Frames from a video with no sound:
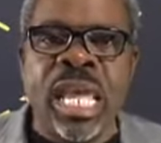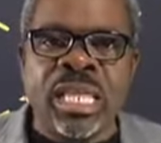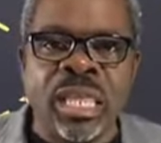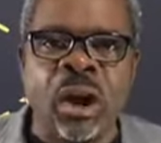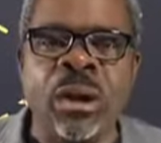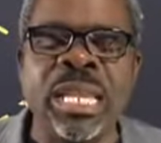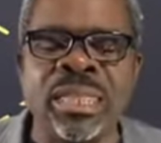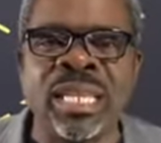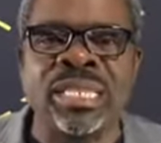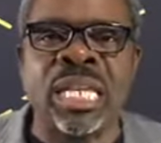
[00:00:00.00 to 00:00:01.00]
The only
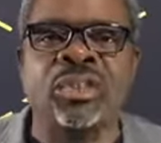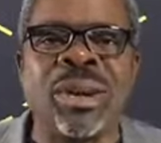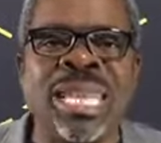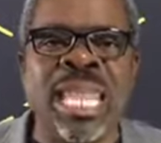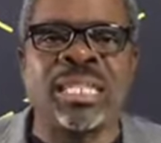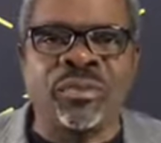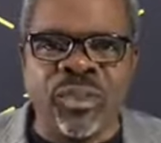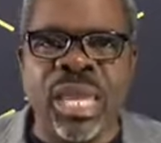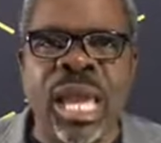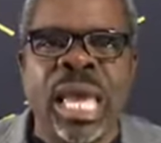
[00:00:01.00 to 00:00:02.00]
thing is that don't let
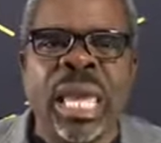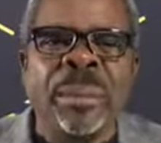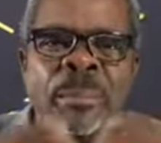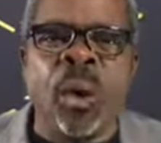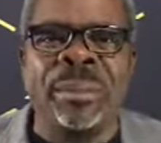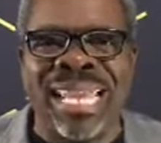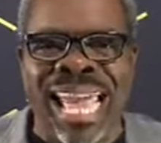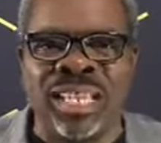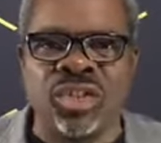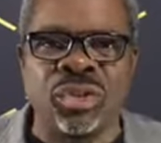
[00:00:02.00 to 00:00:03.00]
fear
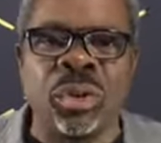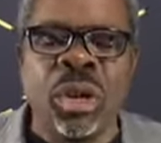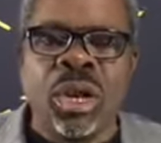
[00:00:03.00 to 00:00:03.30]
immobilize you,